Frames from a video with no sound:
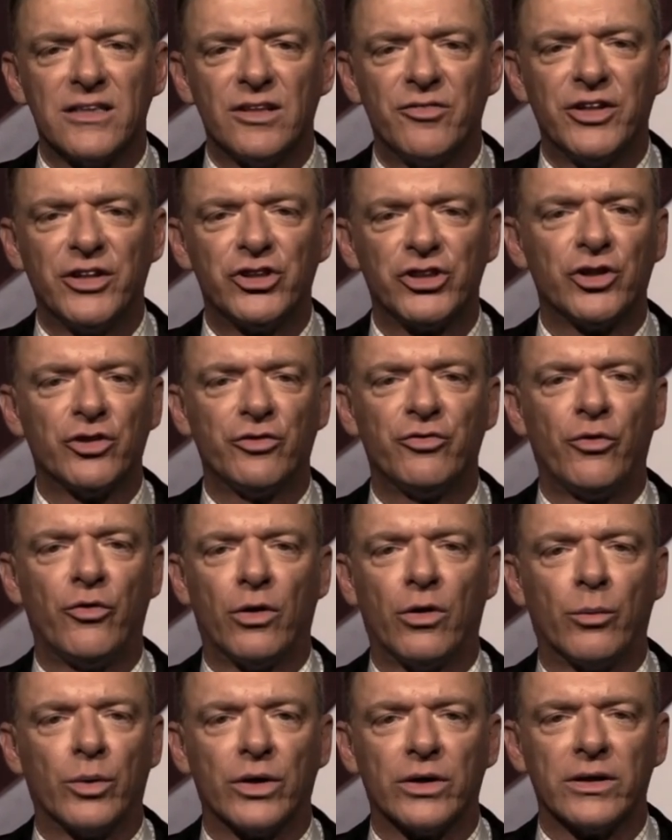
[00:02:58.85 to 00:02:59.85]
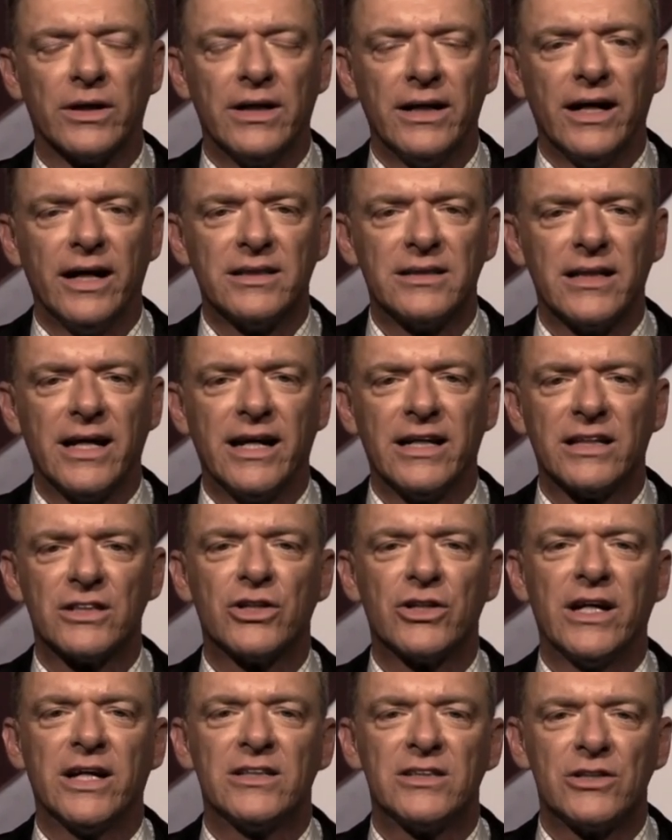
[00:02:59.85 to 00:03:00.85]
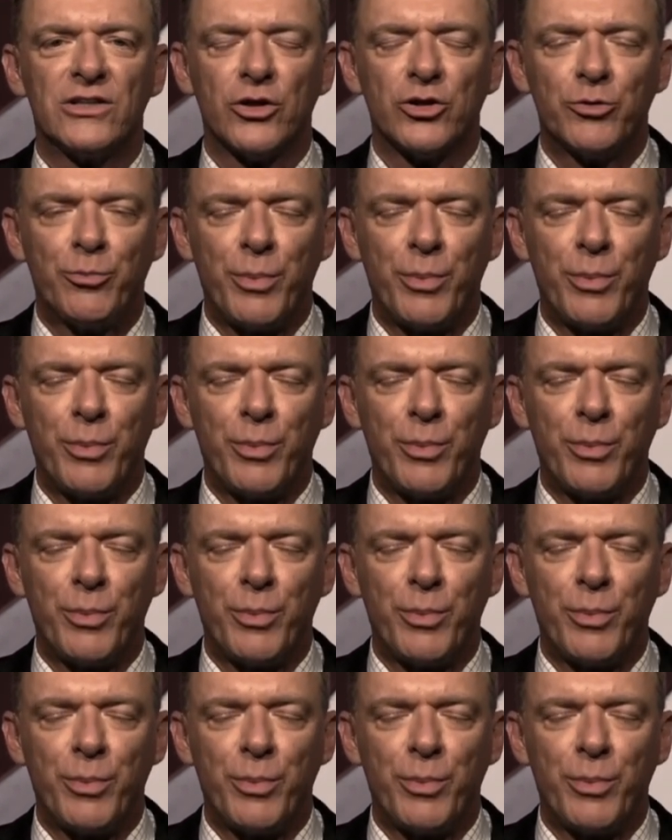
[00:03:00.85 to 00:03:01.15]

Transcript: a vision forward. It's those